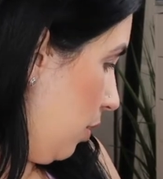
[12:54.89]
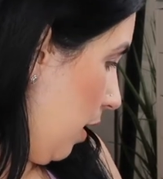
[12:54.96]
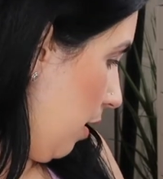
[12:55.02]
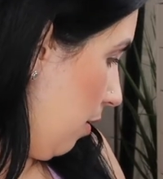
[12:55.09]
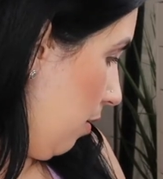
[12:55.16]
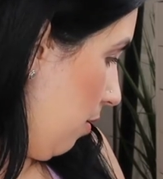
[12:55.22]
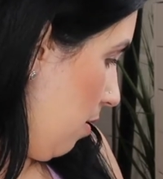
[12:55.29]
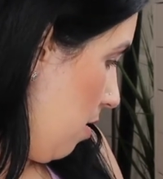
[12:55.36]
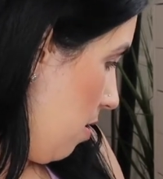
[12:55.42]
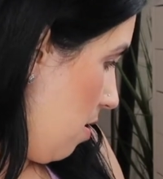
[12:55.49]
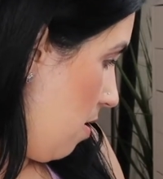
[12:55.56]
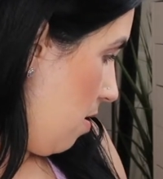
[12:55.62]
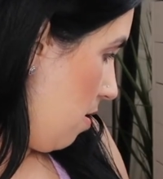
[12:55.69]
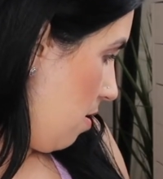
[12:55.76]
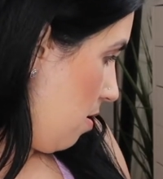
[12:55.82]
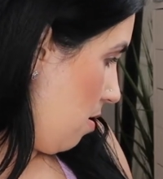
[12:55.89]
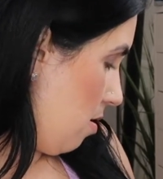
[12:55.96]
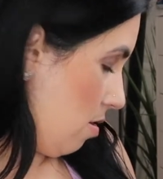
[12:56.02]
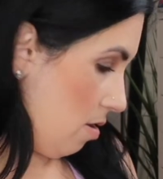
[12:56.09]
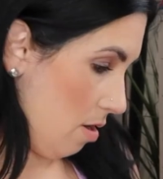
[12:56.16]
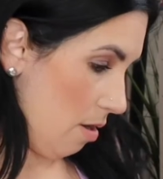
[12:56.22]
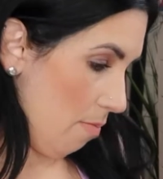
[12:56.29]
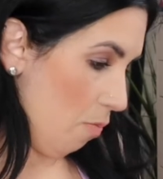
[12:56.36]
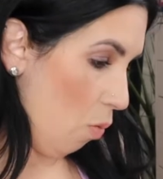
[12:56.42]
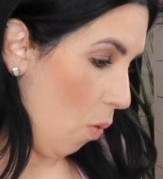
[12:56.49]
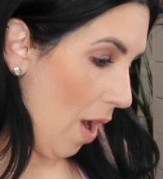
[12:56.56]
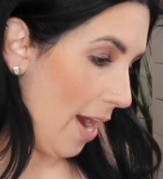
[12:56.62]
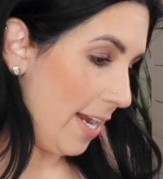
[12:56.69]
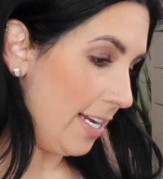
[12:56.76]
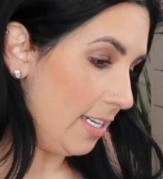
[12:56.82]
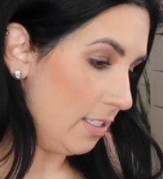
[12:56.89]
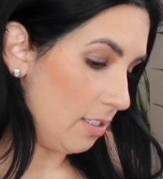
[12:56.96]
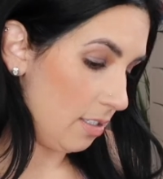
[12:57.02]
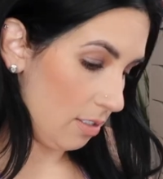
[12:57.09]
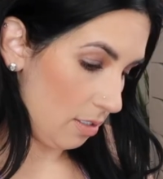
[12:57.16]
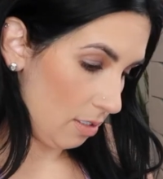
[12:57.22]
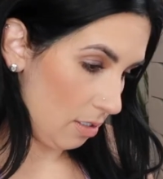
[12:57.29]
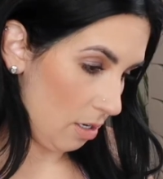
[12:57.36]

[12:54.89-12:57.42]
and whites.